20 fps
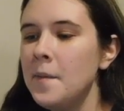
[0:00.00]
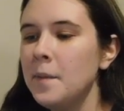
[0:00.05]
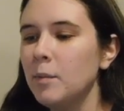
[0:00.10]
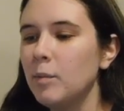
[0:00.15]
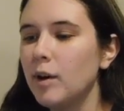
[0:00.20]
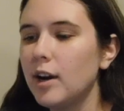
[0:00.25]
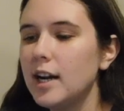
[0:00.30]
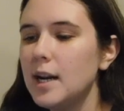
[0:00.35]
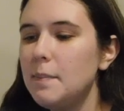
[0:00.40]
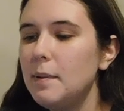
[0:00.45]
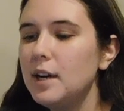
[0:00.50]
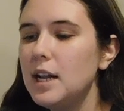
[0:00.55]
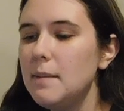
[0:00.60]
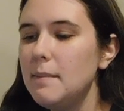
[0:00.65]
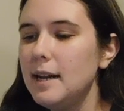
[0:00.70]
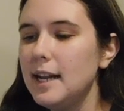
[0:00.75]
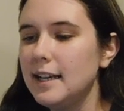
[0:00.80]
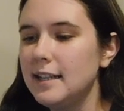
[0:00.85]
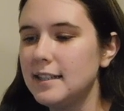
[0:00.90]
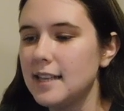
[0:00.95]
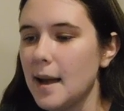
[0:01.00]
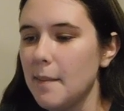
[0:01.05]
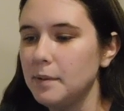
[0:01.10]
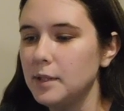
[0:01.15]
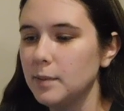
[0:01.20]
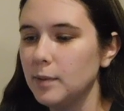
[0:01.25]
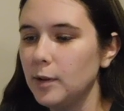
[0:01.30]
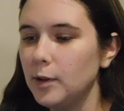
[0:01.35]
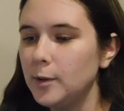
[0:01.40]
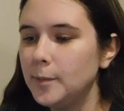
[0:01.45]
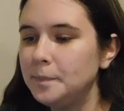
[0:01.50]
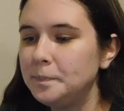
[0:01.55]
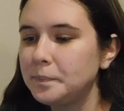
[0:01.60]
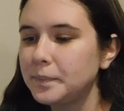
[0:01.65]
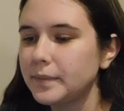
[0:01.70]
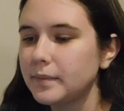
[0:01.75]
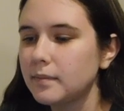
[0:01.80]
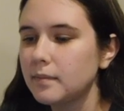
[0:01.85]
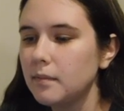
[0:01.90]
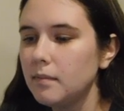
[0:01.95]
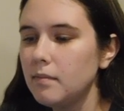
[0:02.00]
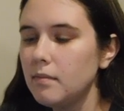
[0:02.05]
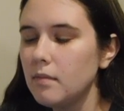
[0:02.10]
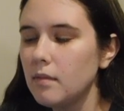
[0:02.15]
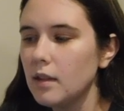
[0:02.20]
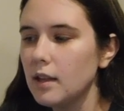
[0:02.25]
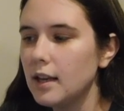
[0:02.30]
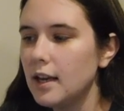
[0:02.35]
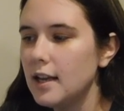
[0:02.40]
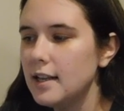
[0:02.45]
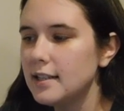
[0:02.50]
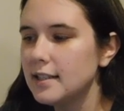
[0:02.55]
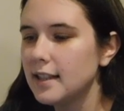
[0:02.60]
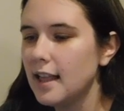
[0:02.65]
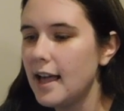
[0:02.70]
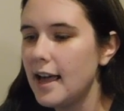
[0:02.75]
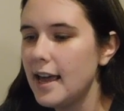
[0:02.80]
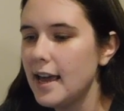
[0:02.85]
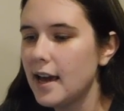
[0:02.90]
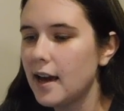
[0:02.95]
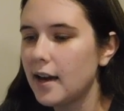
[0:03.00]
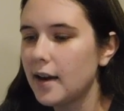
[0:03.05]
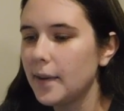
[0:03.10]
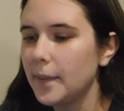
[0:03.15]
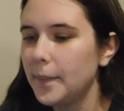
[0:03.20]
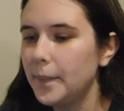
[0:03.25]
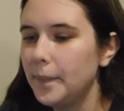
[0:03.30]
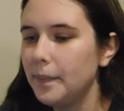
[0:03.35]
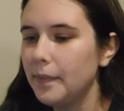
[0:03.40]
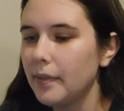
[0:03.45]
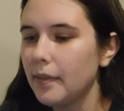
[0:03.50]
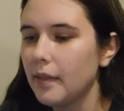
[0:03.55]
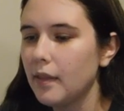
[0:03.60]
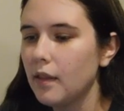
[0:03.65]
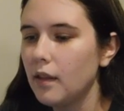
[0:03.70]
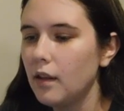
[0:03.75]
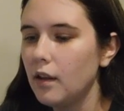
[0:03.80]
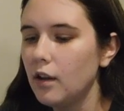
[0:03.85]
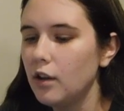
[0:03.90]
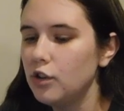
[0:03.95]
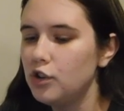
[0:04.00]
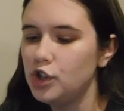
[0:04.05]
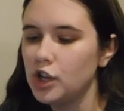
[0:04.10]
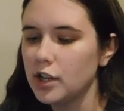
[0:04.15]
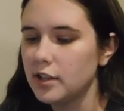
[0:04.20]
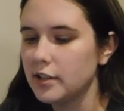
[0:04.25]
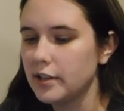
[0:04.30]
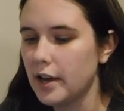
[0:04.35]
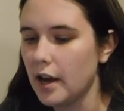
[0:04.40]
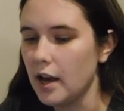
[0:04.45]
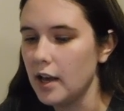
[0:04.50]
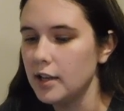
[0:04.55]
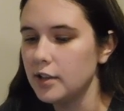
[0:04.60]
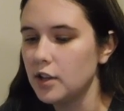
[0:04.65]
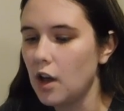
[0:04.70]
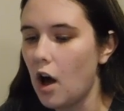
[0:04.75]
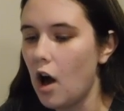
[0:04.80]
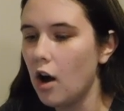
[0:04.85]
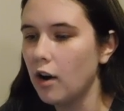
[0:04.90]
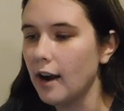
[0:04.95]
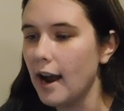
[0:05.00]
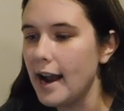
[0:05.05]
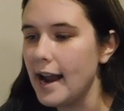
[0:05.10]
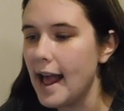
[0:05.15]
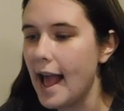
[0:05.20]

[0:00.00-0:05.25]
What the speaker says: We're gonna put him in acceptable cause like, just cause. All right,